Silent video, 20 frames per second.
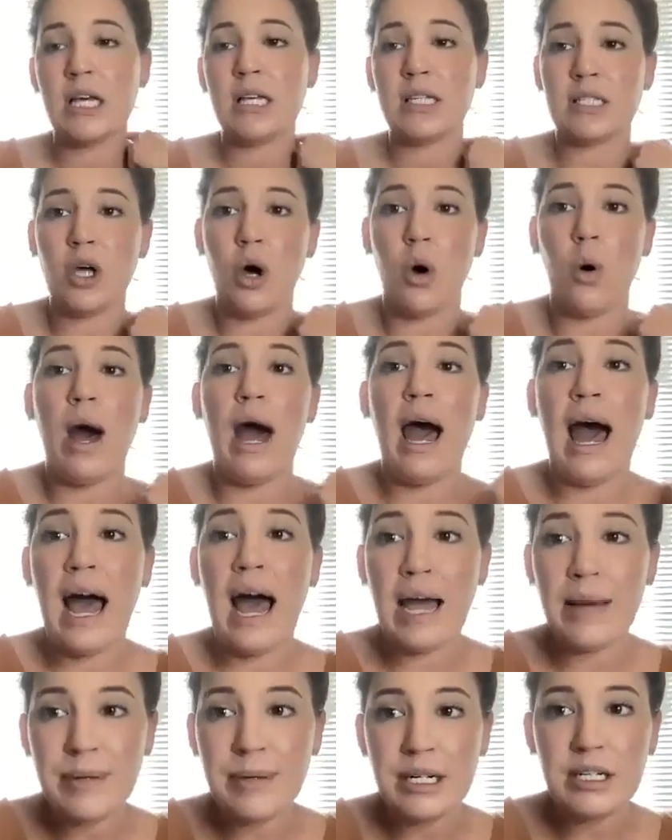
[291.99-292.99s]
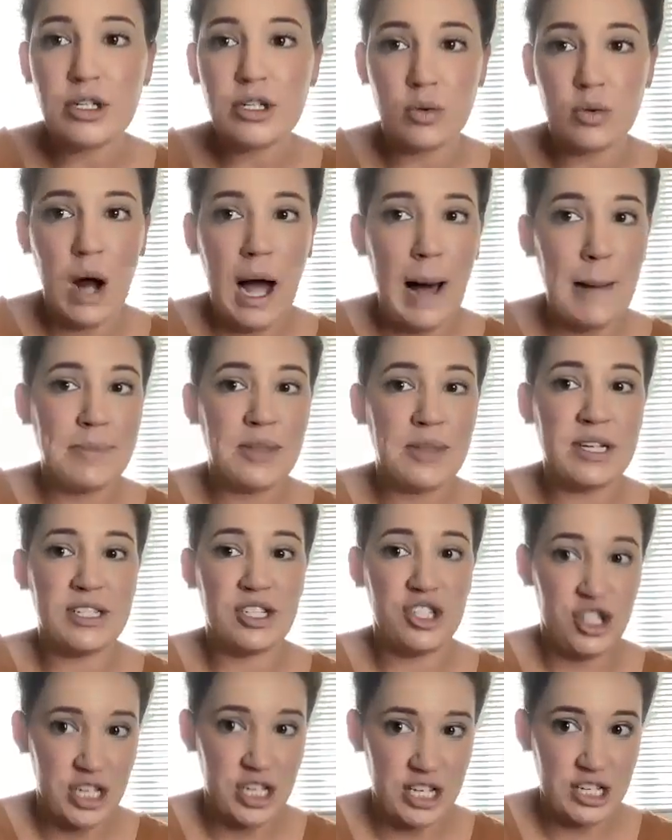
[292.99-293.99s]
So I'm going to drop
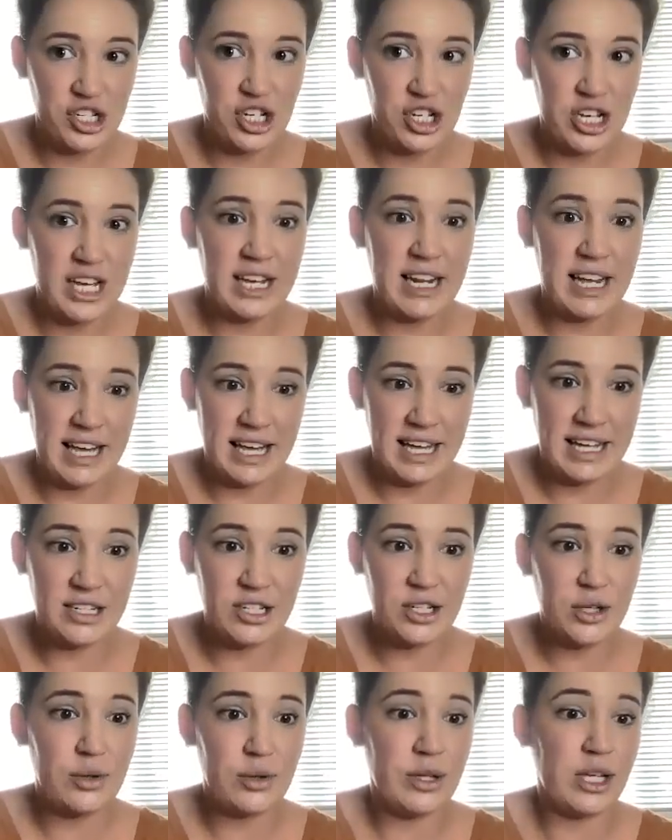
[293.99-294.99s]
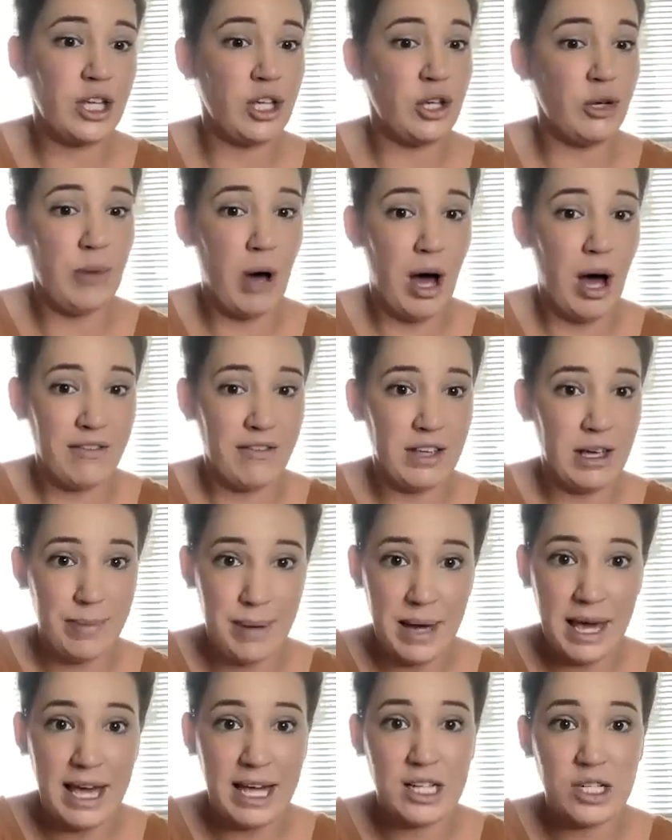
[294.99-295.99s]
this cheat sheet into the Q Mafia
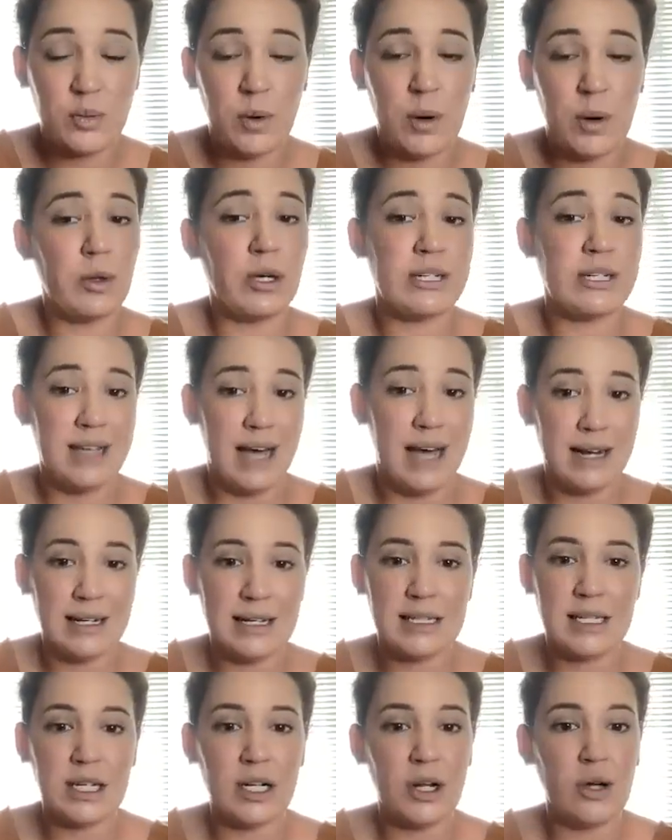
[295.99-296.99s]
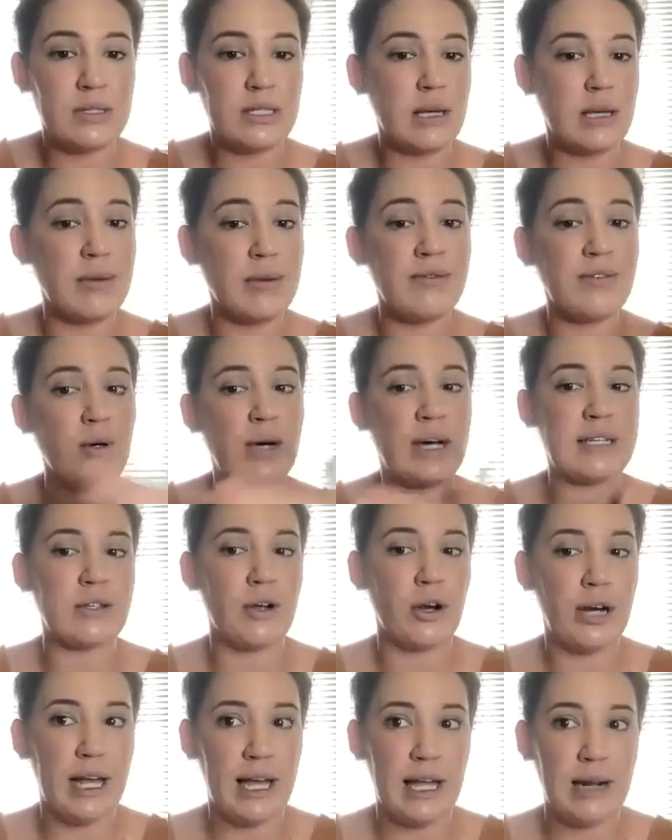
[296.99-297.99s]
page when we're done, because I know some of you guys
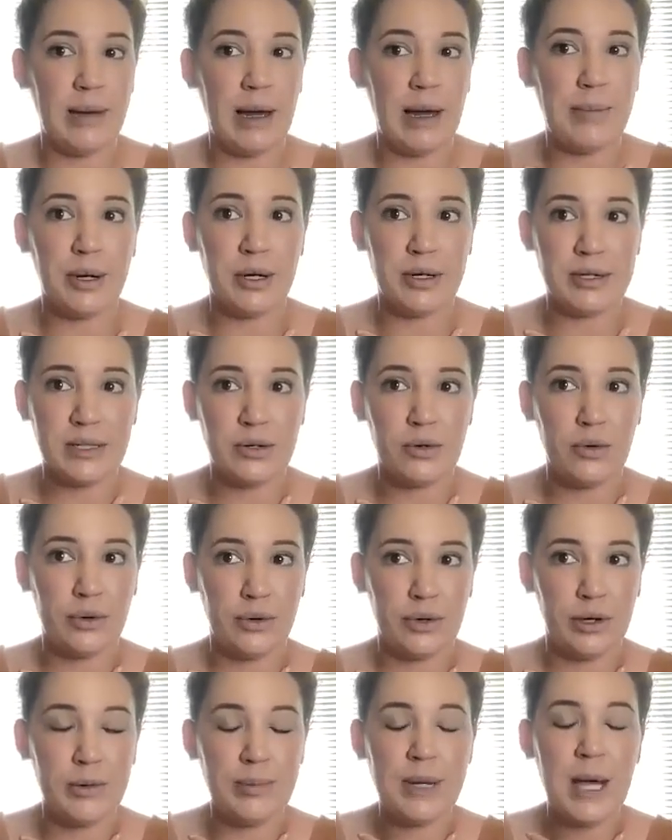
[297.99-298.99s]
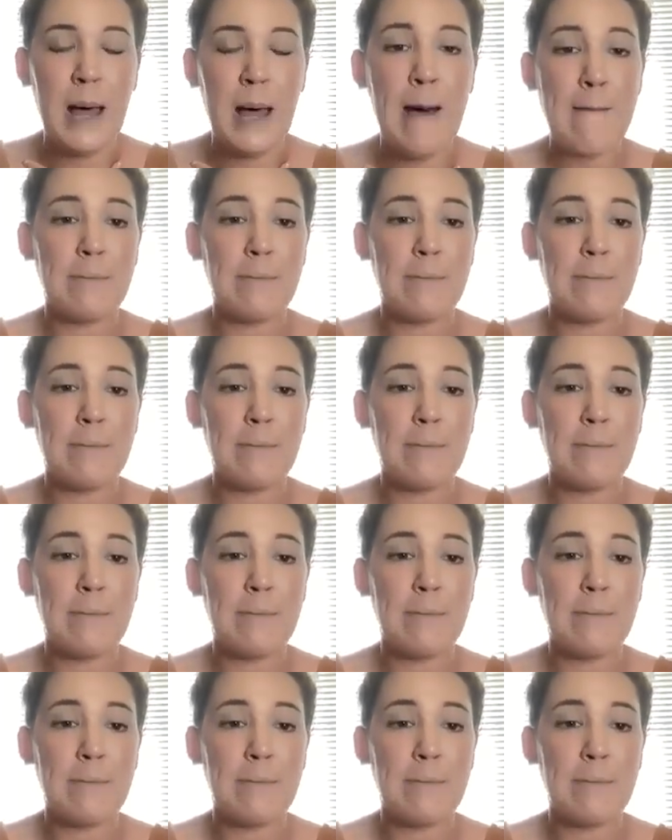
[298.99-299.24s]
aren't in my personal group,